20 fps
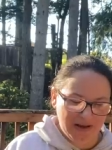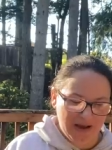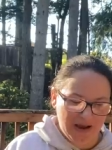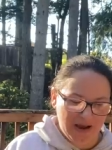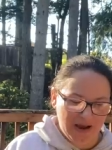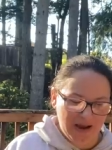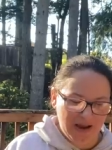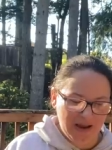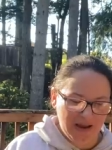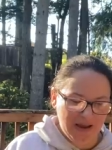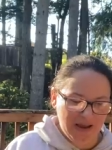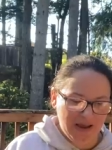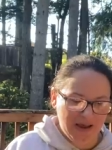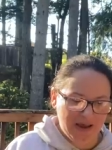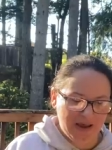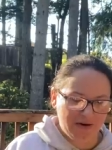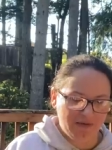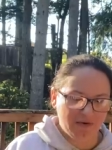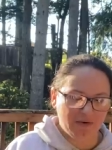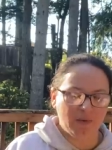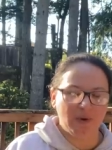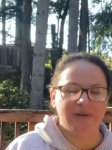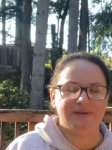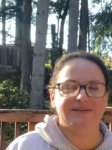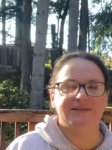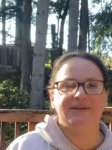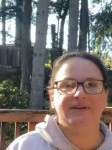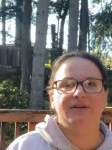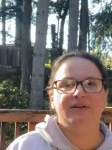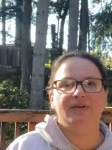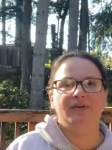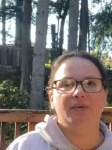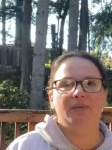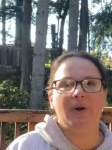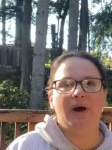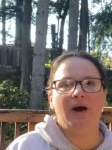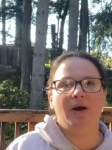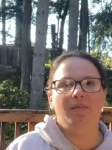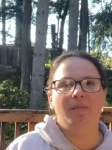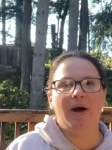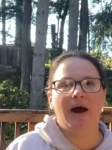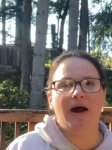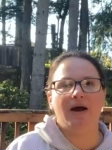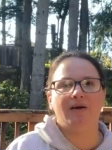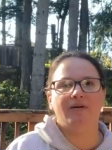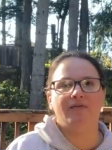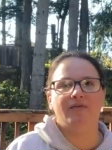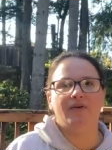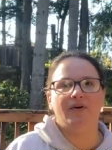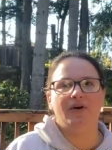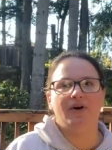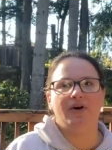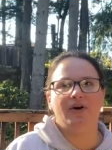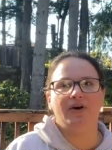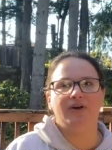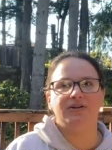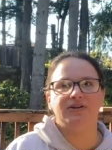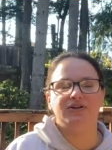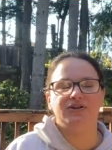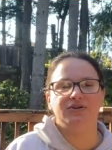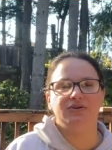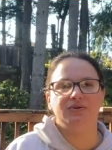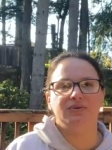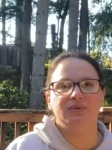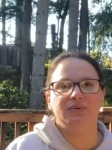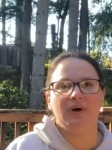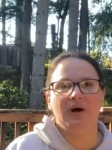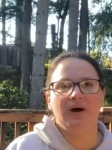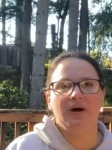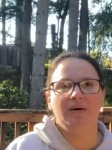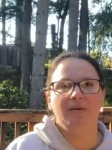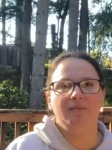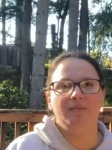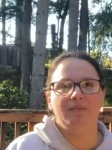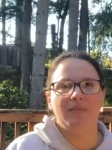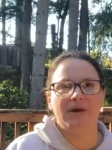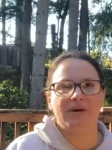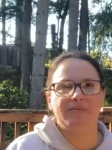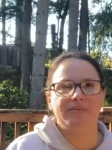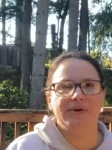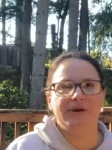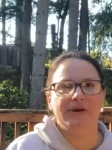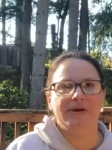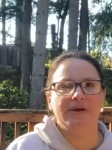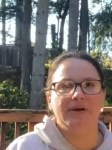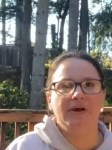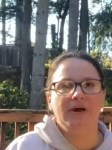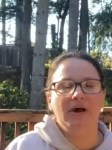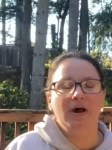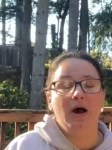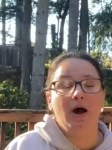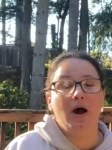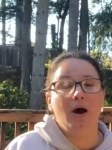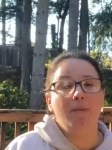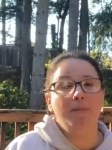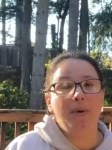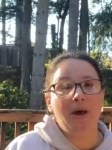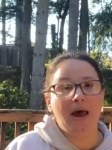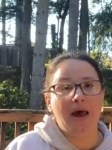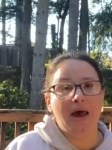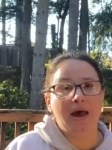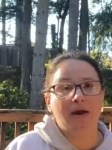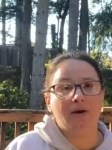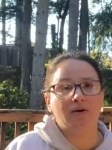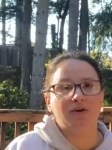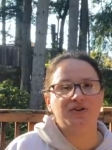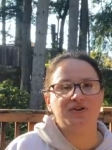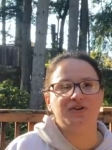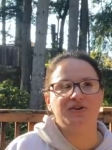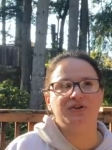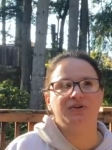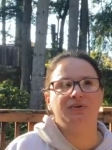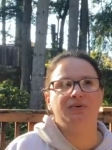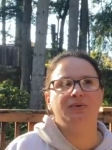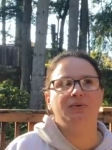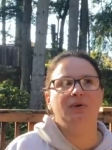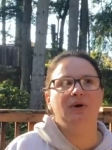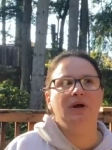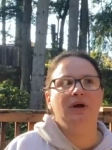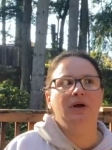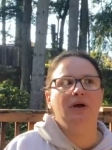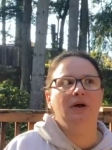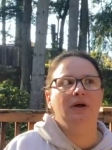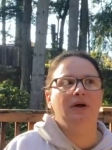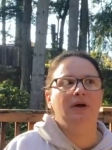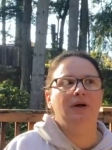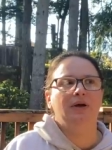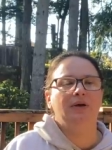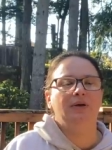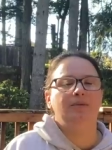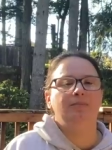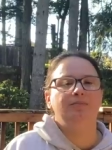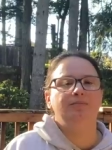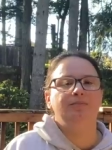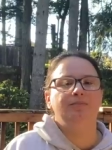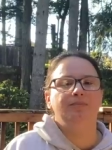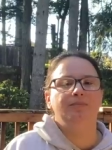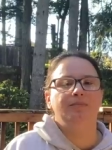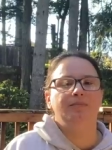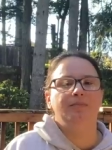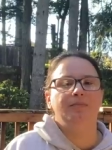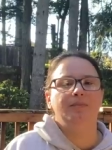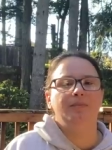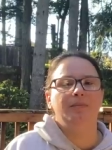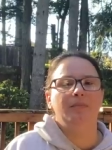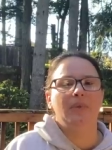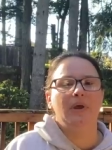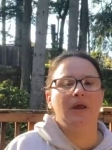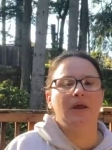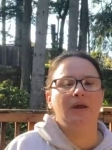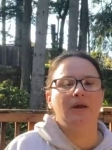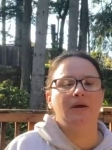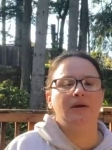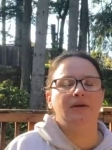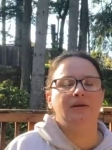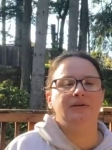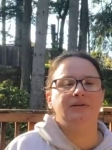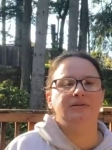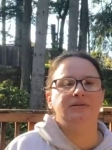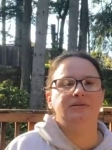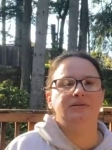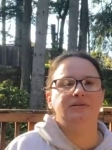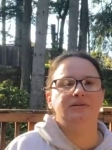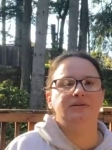I had requested a little while back for her to uh, make me a bag or two um, and